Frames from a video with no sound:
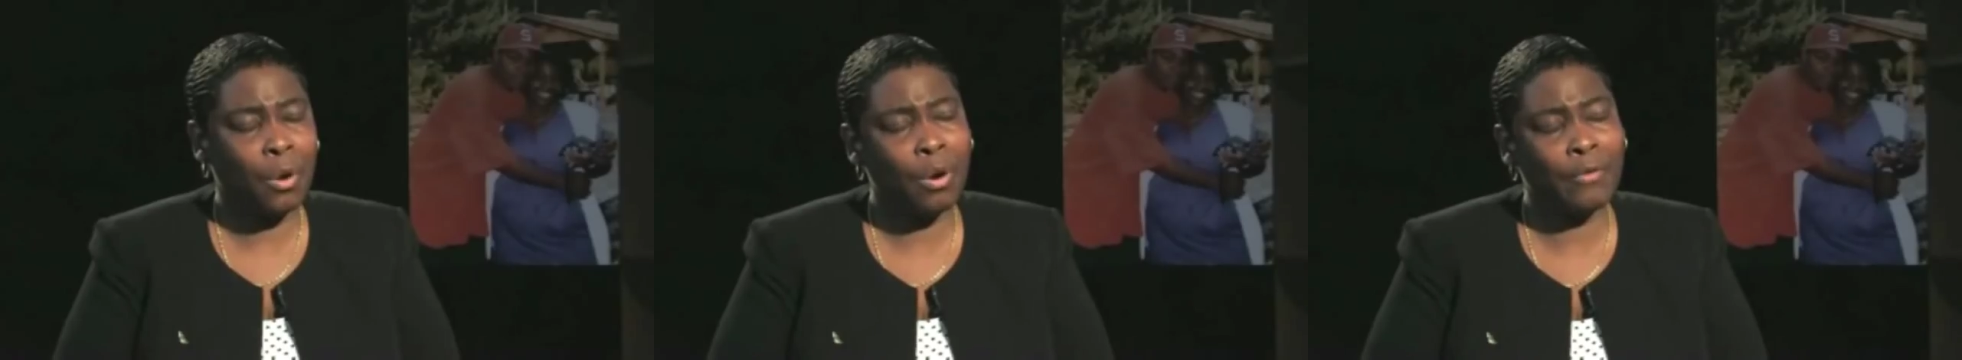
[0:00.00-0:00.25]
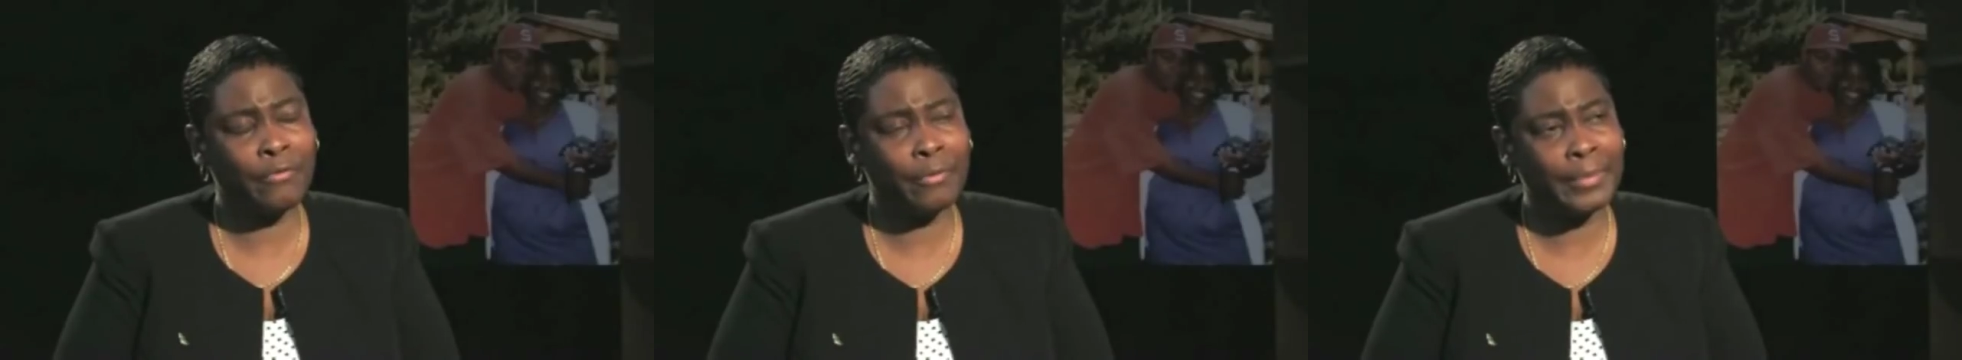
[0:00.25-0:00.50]

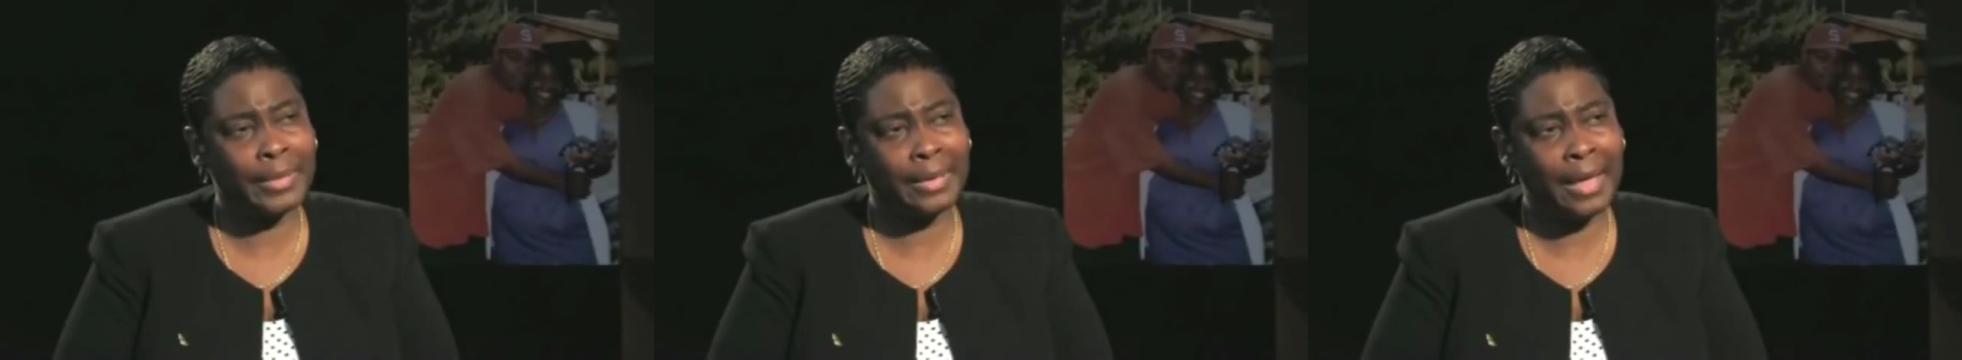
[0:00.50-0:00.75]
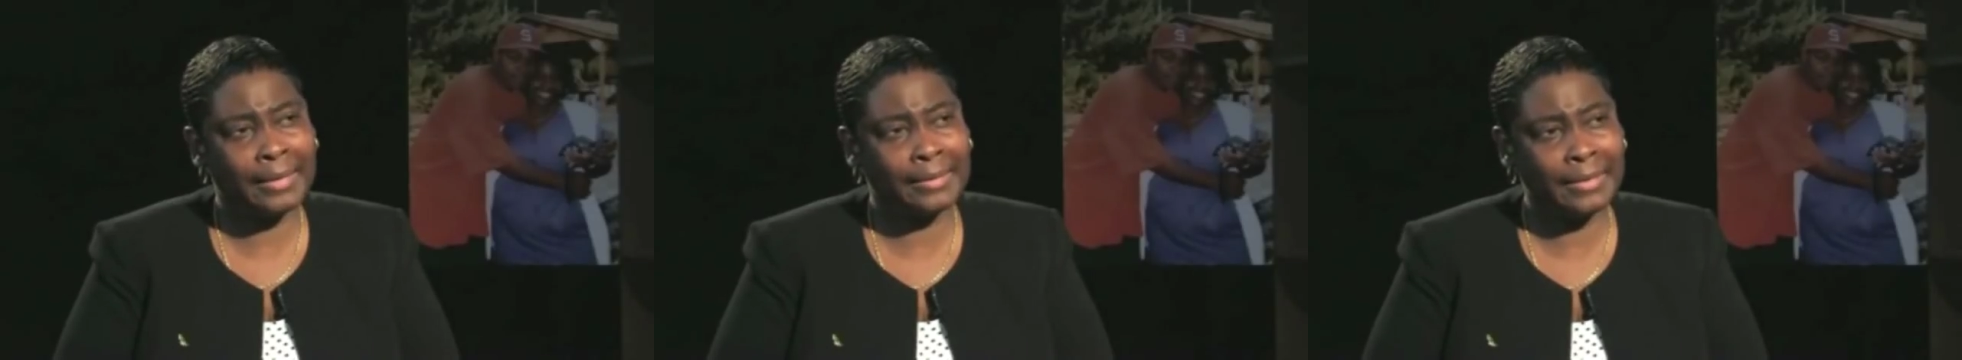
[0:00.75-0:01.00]
hard for me to
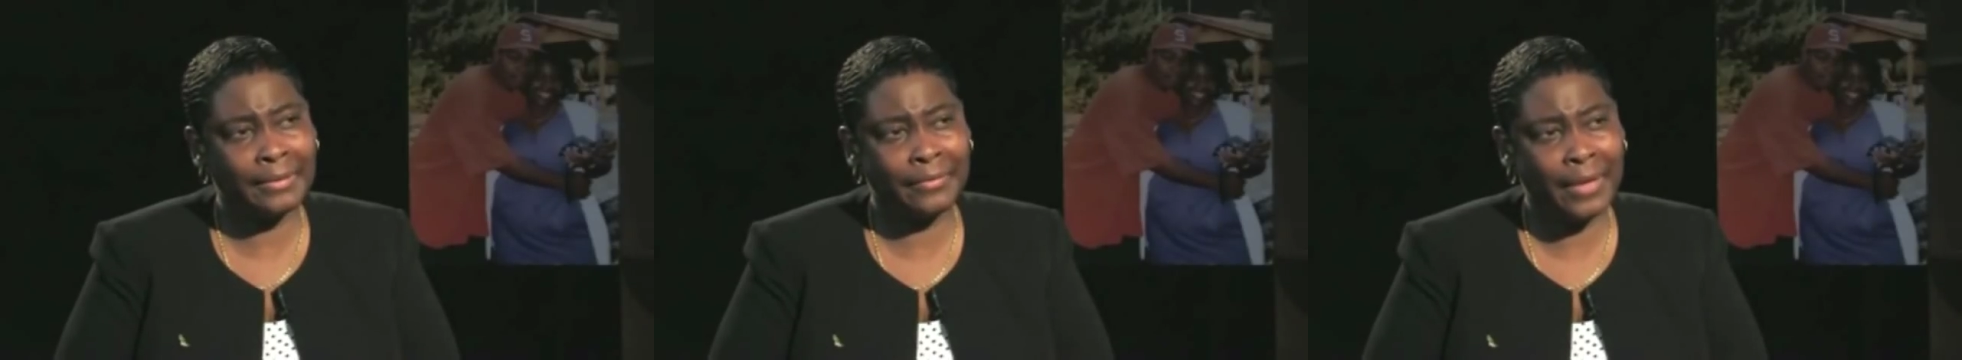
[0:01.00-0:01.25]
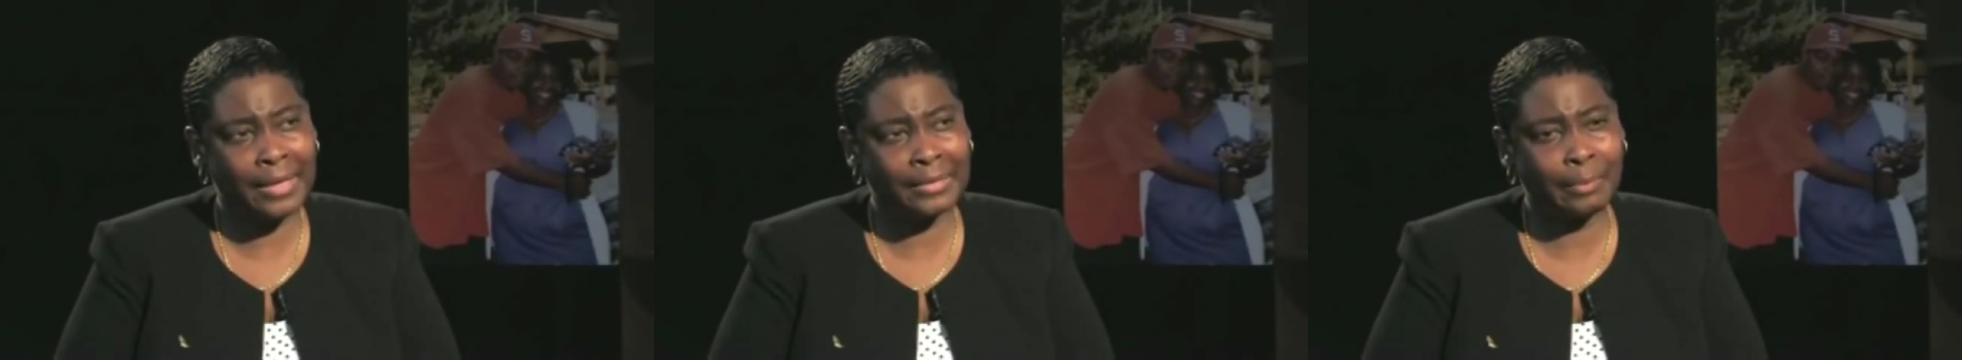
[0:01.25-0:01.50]

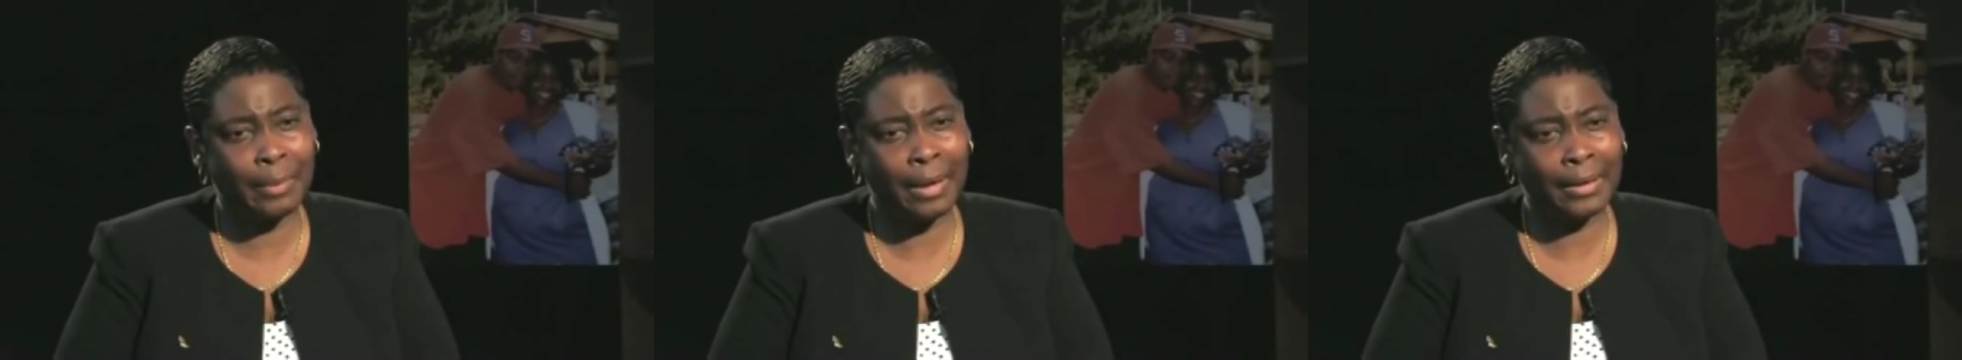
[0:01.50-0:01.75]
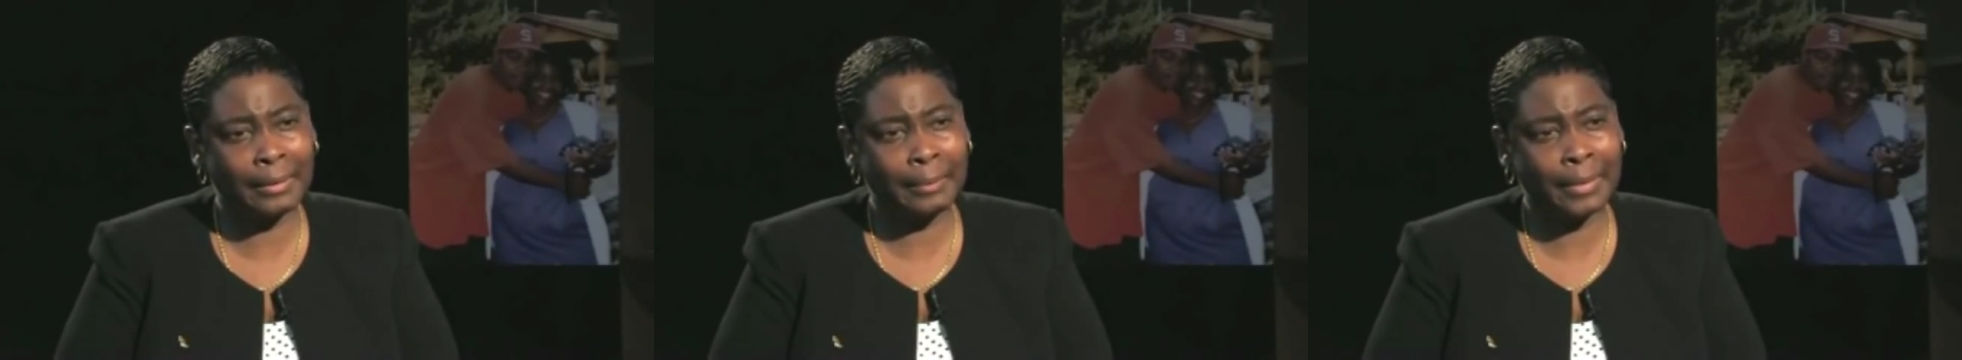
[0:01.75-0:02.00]
identify his body